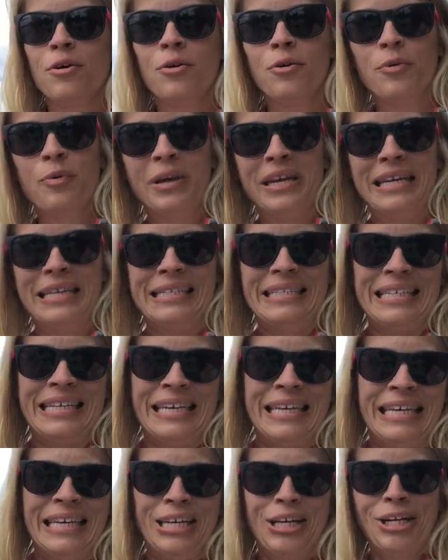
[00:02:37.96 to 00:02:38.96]
We
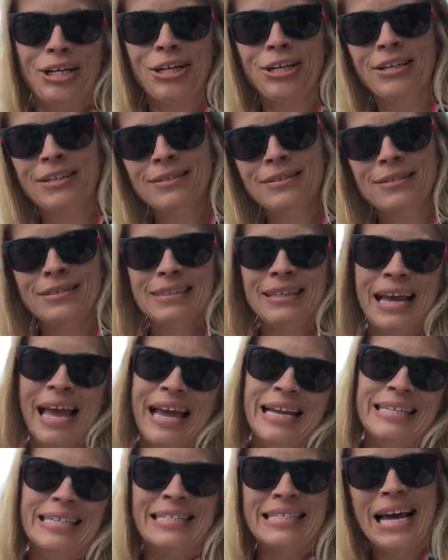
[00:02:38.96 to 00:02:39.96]
teetered
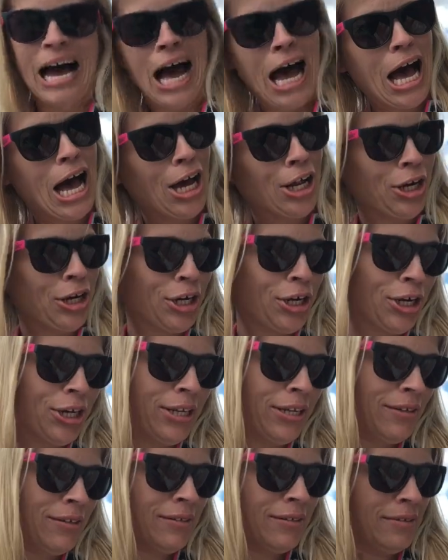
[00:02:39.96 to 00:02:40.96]
and
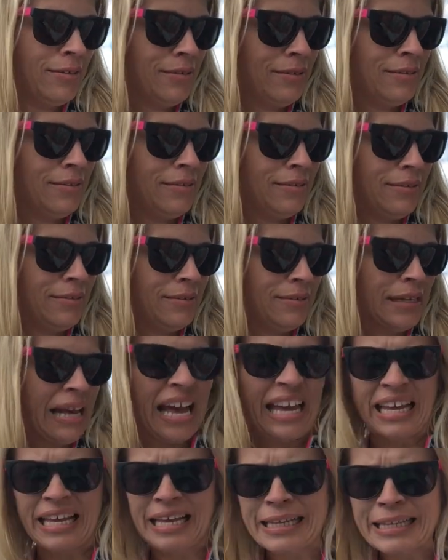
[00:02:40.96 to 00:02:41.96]
tottered.
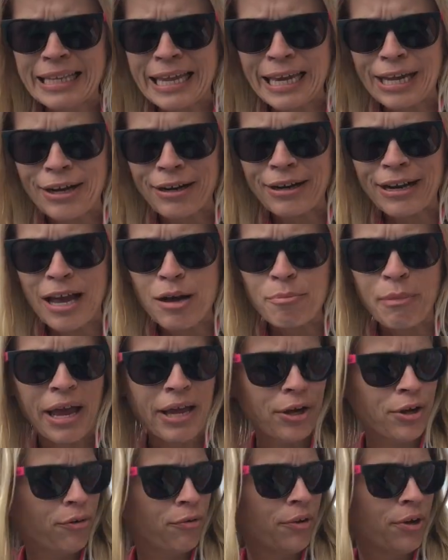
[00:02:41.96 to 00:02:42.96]
I glared at my
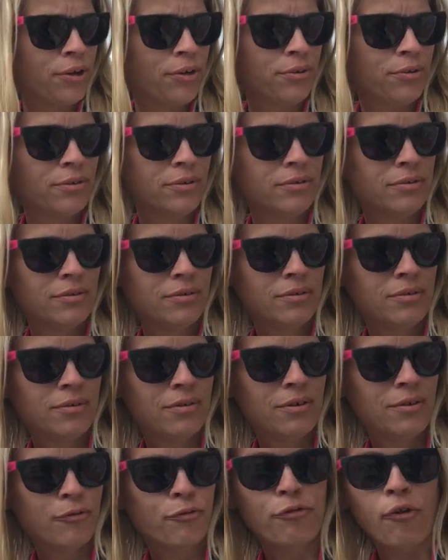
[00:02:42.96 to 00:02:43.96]
crew.
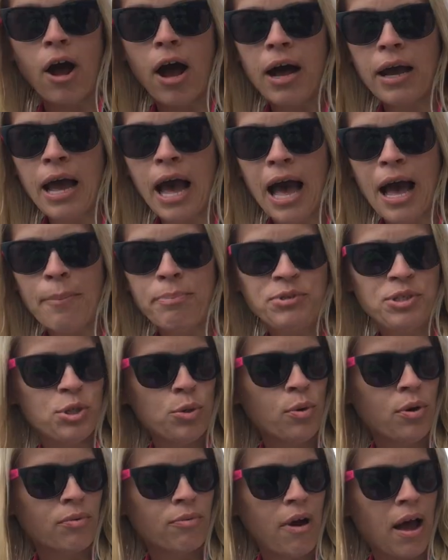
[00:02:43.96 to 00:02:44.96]
Frog hopped
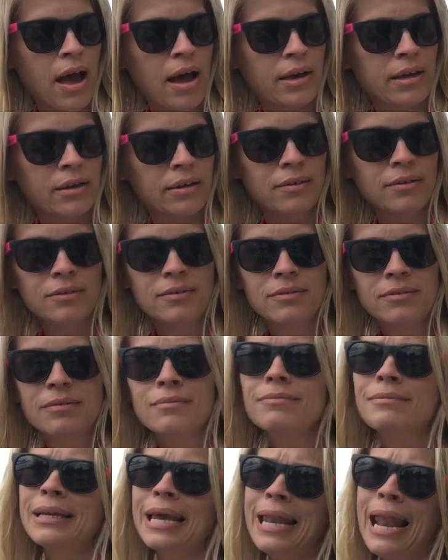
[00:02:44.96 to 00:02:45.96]
to a rock.
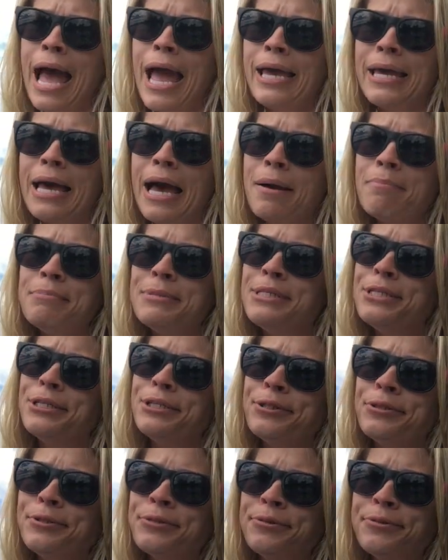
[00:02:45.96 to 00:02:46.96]
Can I come
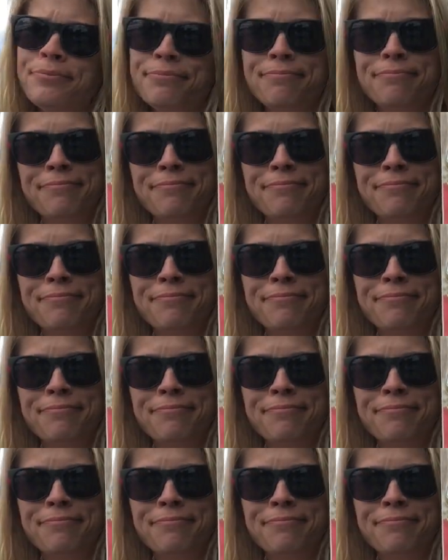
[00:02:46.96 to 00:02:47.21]
too?